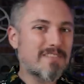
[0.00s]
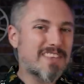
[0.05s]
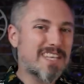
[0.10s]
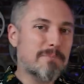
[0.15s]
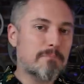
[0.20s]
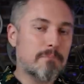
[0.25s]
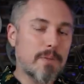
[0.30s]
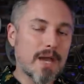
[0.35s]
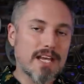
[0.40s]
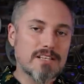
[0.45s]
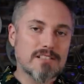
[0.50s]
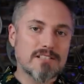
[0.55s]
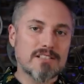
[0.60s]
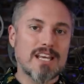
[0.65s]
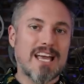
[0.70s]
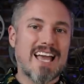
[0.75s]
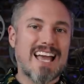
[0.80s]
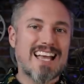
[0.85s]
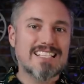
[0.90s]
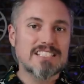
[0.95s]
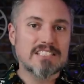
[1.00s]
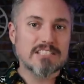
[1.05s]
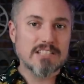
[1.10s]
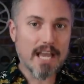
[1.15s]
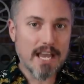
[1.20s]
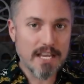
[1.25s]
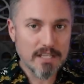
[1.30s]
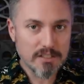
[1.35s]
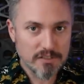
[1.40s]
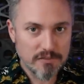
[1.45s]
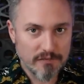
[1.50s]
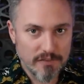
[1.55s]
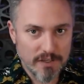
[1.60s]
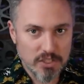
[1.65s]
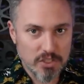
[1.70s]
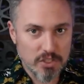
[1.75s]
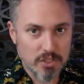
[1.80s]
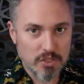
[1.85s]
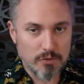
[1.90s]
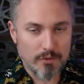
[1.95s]
of the best science
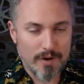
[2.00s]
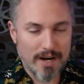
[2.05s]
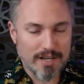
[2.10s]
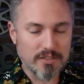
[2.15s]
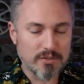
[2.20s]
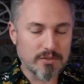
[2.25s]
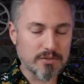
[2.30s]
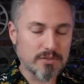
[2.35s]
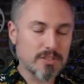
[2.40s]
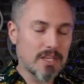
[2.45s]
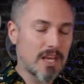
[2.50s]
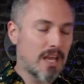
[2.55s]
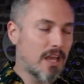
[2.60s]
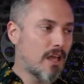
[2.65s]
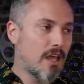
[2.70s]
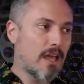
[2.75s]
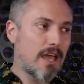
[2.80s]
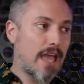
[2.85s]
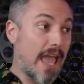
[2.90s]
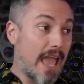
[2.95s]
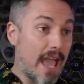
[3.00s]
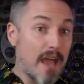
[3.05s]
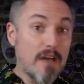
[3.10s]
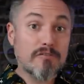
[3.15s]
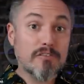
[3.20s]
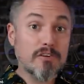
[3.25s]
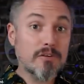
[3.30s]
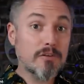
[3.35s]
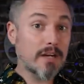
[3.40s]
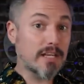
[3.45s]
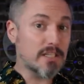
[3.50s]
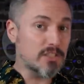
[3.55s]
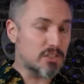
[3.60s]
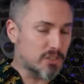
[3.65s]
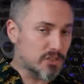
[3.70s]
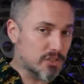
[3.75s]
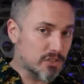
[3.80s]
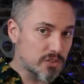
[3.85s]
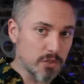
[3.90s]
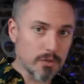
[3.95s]
fiction directors ever, and
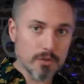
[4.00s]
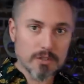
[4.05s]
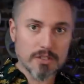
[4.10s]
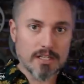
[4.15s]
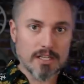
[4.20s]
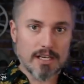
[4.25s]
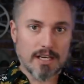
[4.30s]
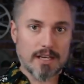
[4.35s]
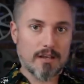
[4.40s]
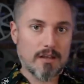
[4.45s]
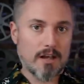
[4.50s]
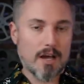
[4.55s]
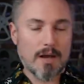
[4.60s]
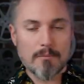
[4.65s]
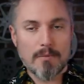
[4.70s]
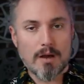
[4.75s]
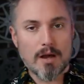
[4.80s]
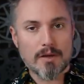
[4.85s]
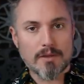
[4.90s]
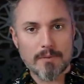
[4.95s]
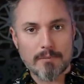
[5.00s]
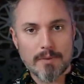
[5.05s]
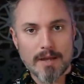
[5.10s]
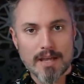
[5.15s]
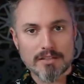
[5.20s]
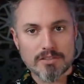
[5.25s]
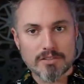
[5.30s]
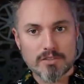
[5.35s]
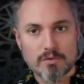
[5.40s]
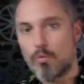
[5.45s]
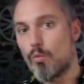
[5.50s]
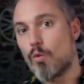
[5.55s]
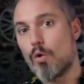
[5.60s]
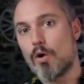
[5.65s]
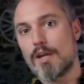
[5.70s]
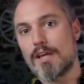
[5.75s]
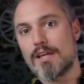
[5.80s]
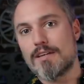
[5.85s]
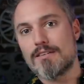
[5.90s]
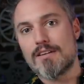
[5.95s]
certainly among the best
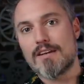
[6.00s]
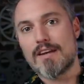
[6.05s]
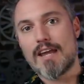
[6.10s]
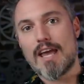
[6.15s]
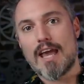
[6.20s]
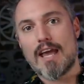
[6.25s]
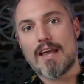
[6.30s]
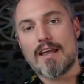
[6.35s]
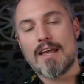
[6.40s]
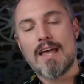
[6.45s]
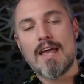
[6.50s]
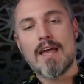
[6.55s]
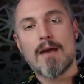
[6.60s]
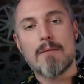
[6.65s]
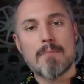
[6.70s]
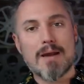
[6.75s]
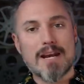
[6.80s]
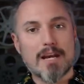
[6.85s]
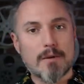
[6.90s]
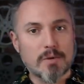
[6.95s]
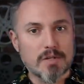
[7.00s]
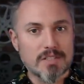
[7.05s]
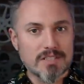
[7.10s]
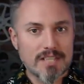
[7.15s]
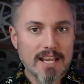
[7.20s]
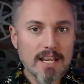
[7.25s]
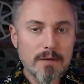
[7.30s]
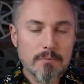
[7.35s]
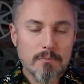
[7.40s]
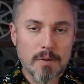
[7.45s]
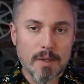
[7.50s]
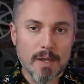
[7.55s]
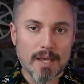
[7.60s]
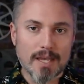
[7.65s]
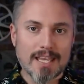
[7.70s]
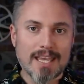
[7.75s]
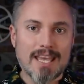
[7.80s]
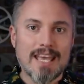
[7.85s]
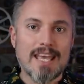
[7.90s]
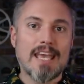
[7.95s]
working today. My number ten
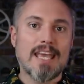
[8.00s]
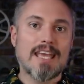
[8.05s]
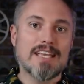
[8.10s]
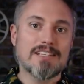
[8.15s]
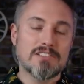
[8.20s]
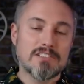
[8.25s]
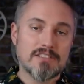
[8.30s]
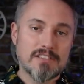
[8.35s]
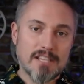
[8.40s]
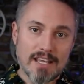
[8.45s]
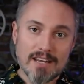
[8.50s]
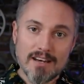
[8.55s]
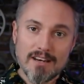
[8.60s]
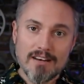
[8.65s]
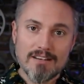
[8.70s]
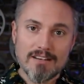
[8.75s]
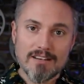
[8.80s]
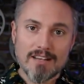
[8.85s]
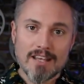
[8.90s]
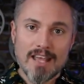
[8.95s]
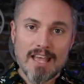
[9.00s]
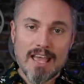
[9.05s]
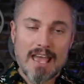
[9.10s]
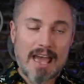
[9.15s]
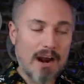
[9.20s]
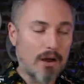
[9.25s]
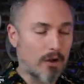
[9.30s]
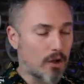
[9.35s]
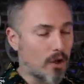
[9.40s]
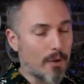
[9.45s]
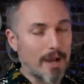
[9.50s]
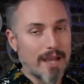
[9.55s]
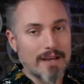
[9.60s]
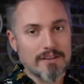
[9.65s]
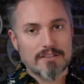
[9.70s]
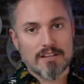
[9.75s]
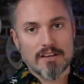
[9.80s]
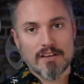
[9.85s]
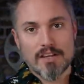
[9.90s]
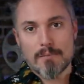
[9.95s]
pick is Tenet, and I'll go ahead
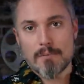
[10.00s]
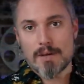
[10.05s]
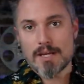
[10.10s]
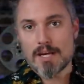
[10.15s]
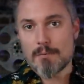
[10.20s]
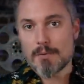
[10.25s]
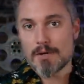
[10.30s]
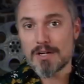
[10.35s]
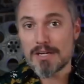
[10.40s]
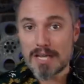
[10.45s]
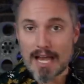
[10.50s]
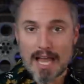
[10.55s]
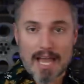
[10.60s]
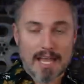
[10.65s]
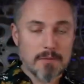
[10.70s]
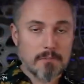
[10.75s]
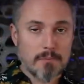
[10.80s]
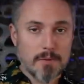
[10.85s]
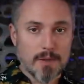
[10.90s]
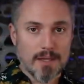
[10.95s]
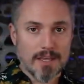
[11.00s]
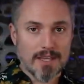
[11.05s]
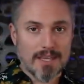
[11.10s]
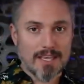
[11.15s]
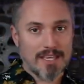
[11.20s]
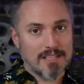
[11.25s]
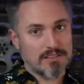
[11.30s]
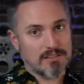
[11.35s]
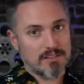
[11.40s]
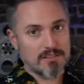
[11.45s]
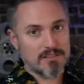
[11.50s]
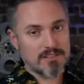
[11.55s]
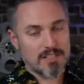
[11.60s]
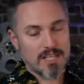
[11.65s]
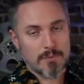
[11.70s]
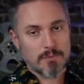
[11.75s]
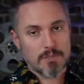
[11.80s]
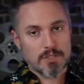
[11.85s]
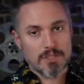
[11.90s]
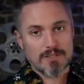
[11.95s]
and tell you my number nine pick is
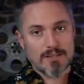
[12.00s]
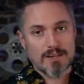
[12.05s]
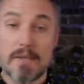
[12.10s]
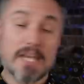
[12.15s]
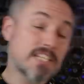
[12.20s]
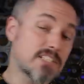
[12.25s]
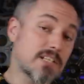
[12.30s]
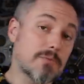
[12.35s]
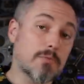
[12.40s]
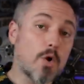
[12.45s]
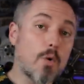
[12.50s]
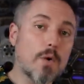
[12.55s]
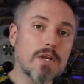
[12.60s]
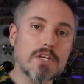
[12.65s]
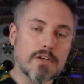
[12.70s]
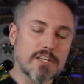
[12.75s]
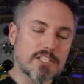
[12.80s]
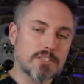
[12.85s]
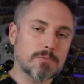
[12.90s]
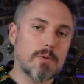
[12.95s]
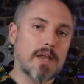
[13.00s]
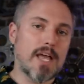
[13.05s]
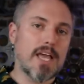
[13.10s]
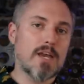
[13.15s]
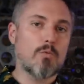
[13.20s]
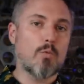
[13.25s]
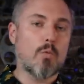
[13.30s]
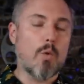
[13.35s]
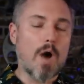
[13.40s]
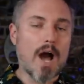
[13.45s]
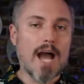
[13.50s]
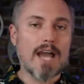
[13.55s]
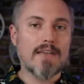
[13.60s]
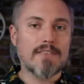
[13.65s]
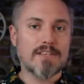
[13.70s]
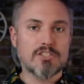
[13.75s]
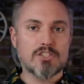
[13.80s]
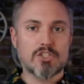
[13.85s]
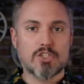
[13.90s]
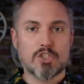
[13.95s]
Inception, because I'm going to explain why
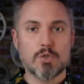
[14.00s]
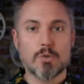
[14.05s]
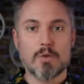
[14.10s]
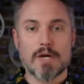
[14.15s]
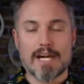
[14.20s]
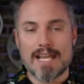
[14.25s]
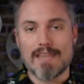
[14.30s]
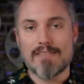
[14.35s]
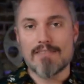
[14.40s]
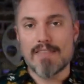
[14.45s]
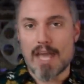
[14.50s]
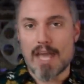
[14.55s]
these two are in